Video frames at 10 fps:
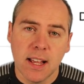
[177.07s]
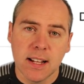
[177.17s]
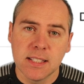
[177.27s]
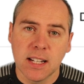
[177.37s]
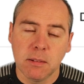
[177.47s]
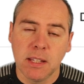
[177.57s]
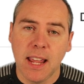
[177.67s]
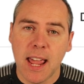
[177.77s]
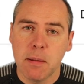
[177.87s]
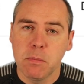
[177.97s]
and select
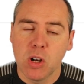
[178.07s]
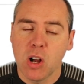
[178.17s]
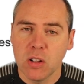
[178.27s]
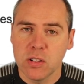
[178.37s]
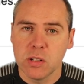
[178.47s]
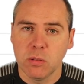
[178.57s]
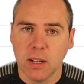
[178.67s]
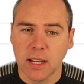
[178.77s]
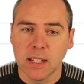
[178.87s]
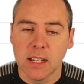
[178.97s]
the M console
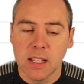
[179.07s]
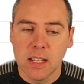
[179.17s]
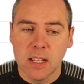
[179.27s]
link.